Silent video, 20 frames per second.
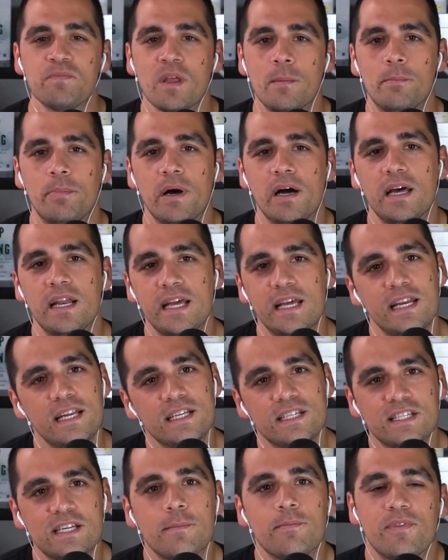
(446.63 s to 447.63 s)
But it
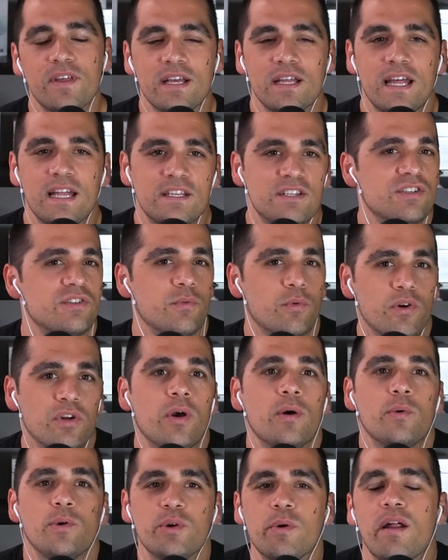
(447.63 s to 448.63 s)
is something that's where
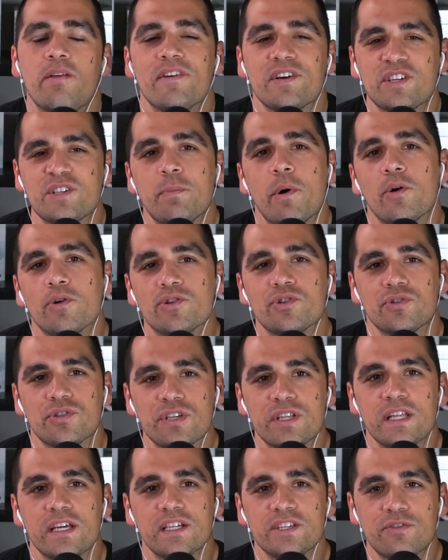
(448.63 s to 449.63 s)
you have exposure
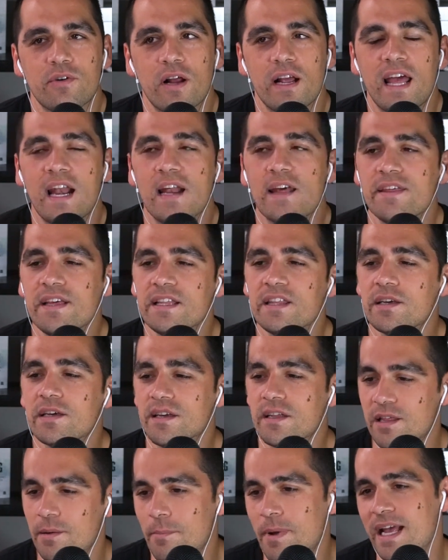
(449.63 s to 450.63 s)
to this, right? And I think
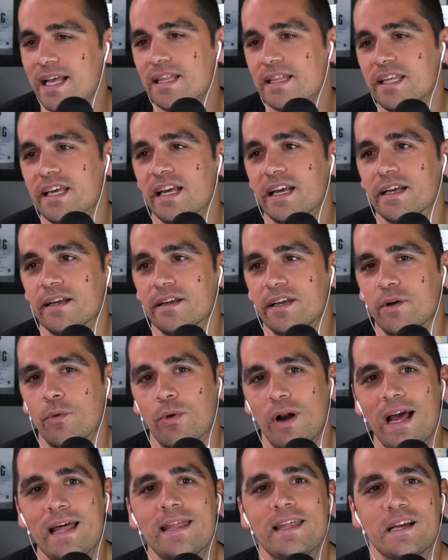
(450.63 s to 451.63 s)
the main thing, when
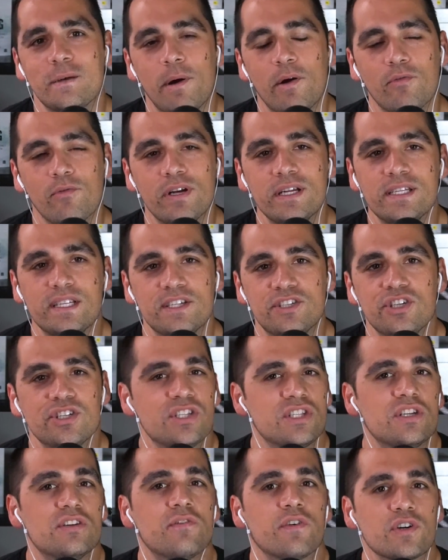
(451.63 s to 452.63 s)
I think about REITs is
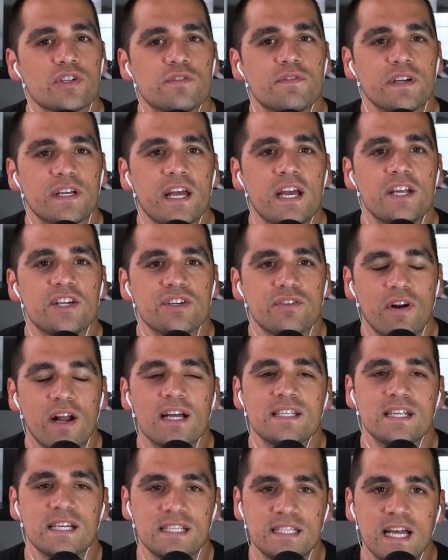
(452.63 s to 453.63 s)
just the diversification, right?
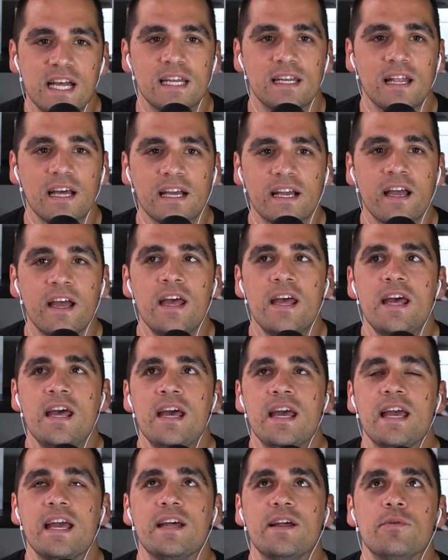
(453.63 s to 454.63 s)
As I said, like
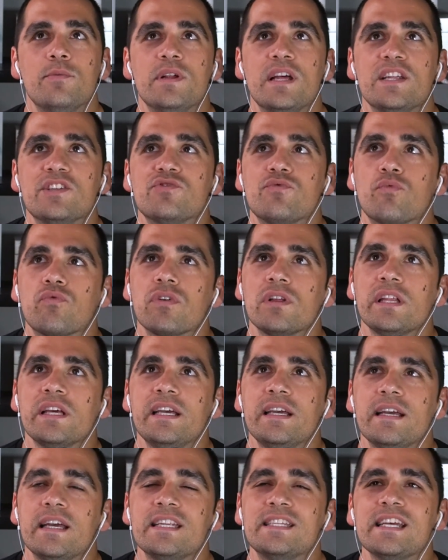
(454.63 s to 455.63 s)

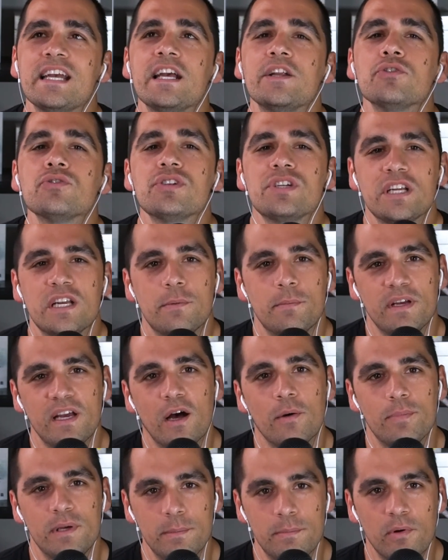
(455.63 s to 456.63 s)
it's interesting to me
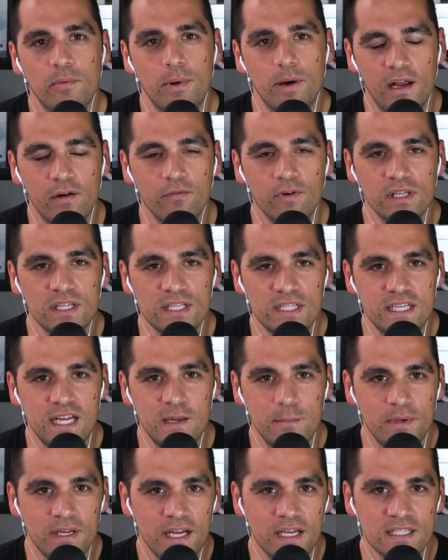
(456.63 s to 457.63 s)
how people buy real
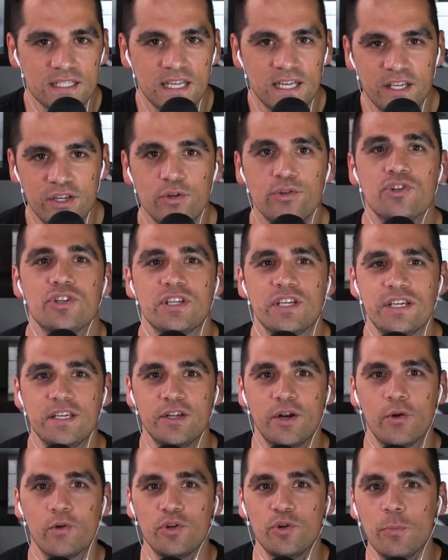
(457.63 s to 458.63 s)
estate, because like usually,
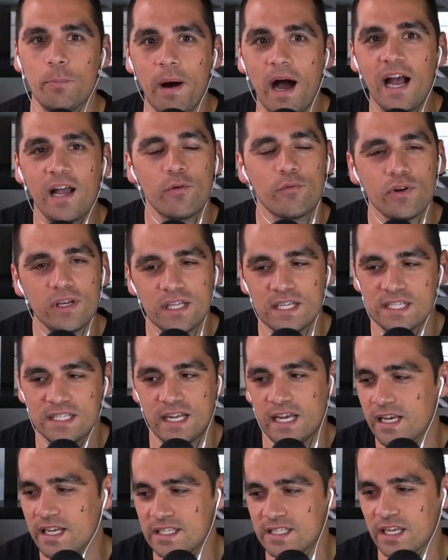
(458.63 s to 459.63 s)
you buy real
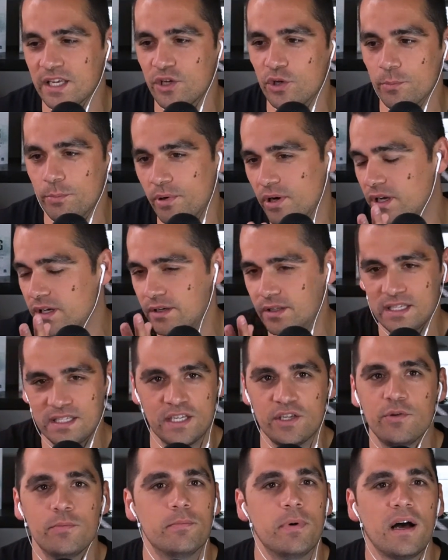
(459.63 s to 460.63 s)
estate, it's like let's
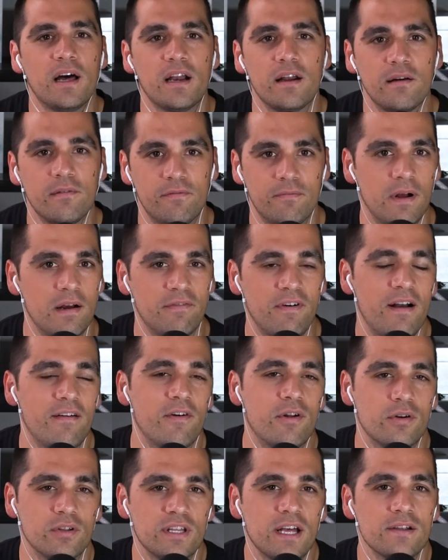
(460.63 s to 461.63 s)
say you bought a
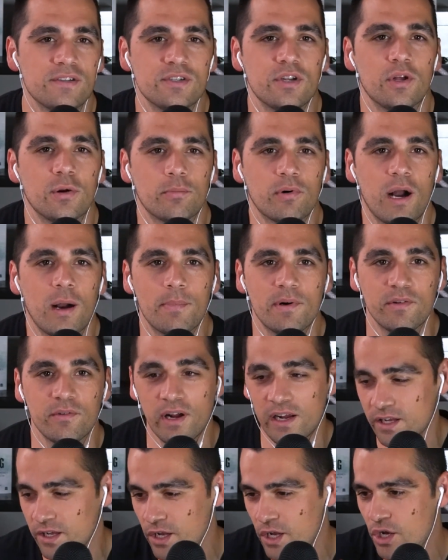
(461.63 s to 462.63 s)
$500,000 property,
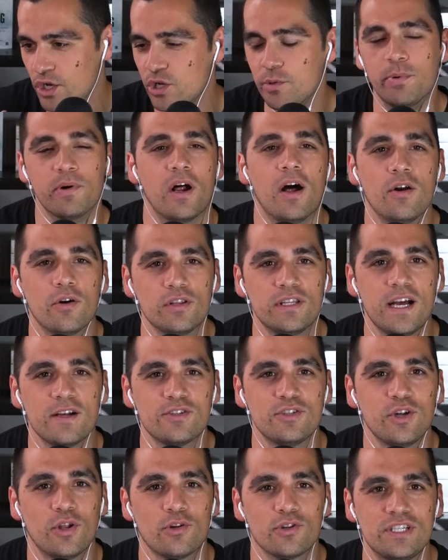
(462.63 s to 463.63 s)
right? You put
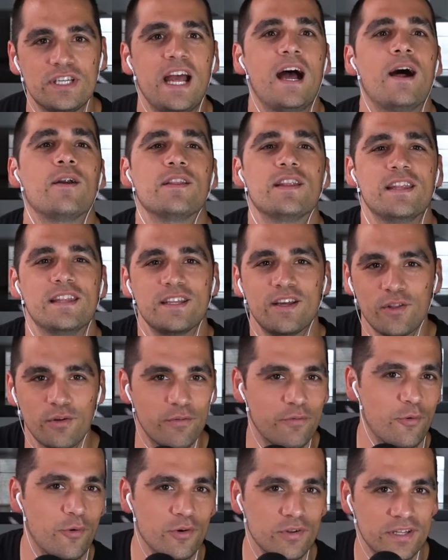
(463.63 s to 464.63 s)
$100,000 down and then the other
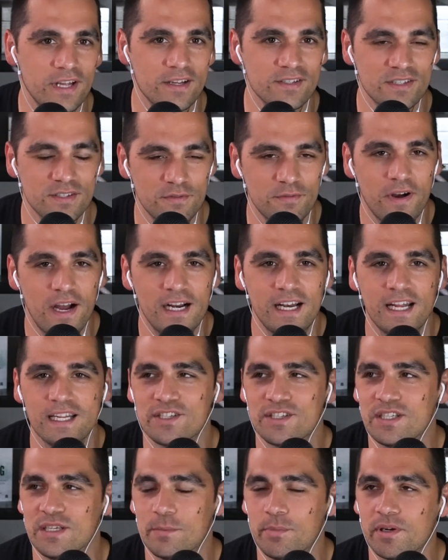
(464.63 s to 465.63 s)
$400,000 is
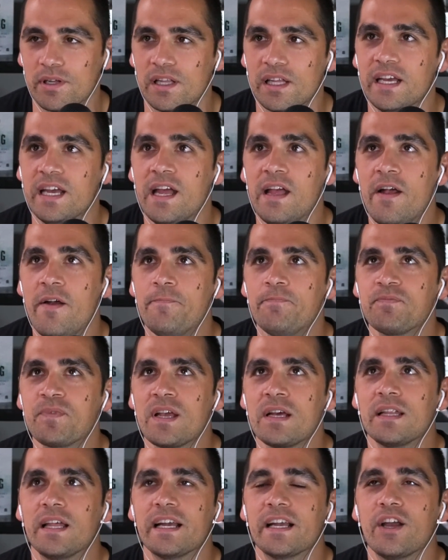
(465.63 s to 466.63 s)
financed typically.
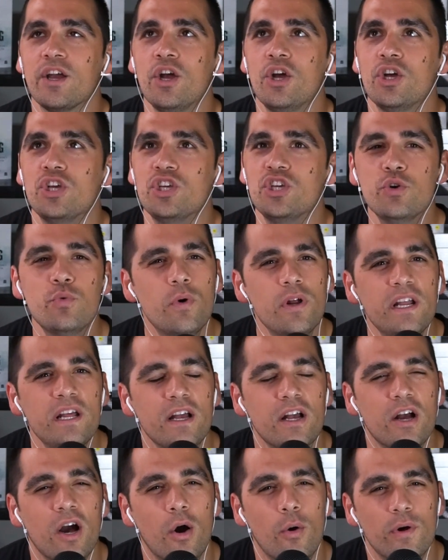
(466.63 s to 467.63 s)
Like you
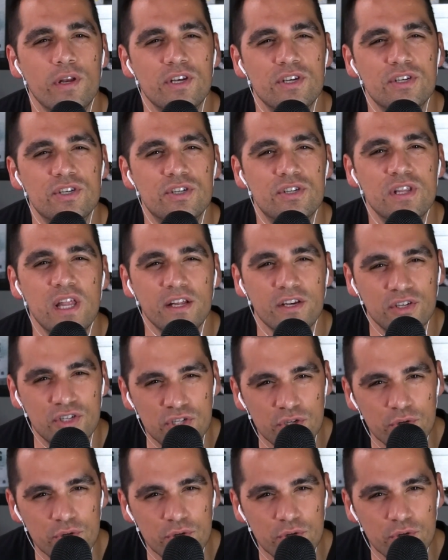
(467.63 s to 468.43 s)
wouldn't go and like